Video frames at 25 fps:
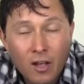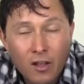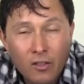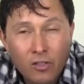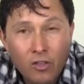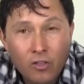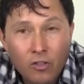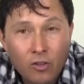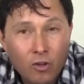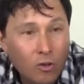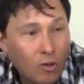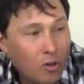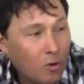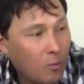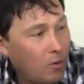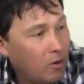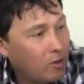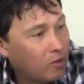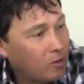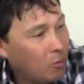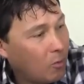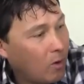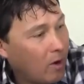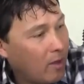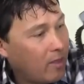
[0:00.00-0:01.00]
I think the only
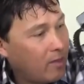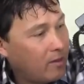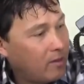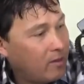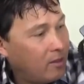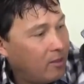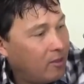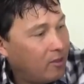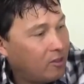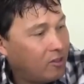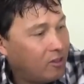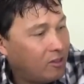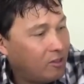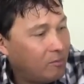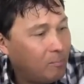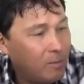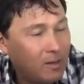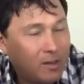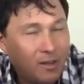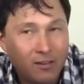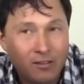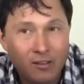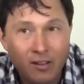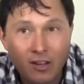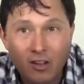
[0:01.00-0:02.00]
reason why they did this is
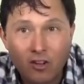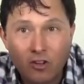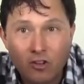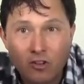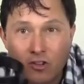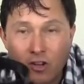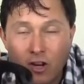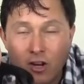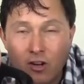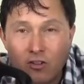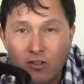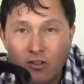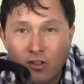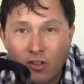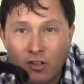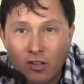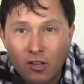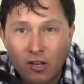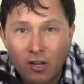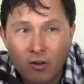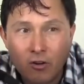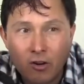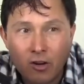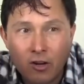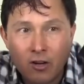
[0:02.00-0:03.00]
because they could change the
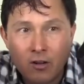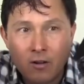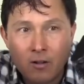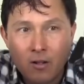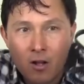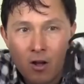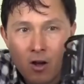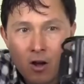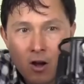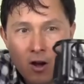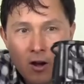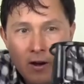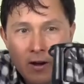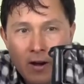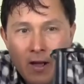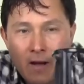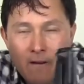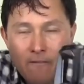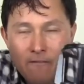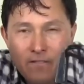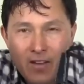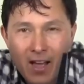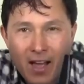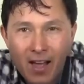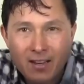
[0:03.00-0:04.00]
gearing on
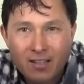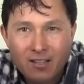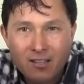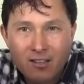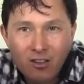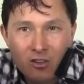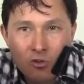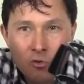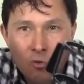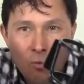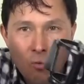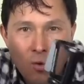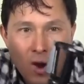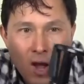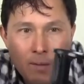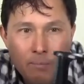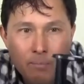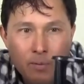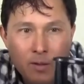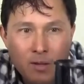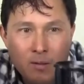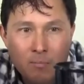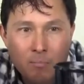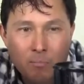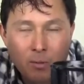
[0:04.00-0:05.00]
how fast this
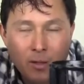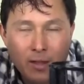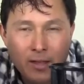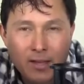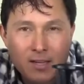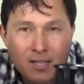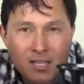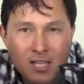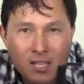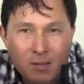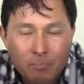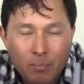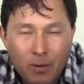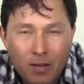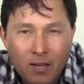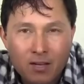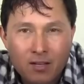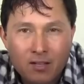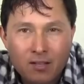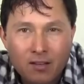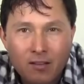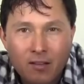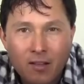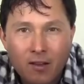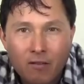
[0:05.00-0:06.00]
wiping blade
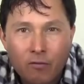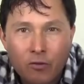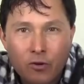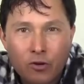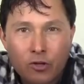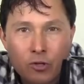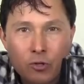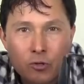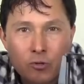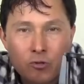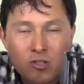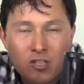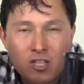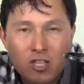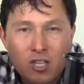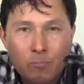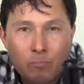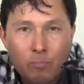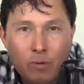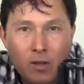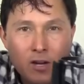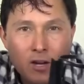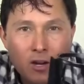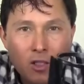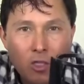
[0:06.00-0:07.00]
spins, and they've reduced the
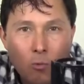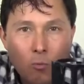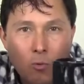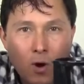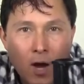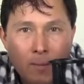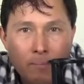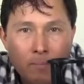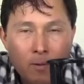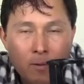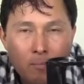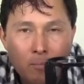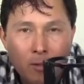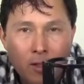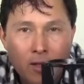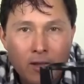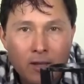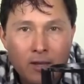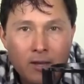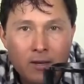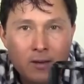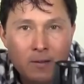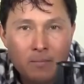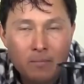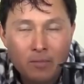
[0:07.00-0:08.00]
speed of the wiping
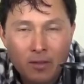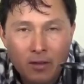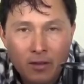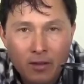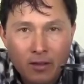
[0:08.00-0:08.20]
blade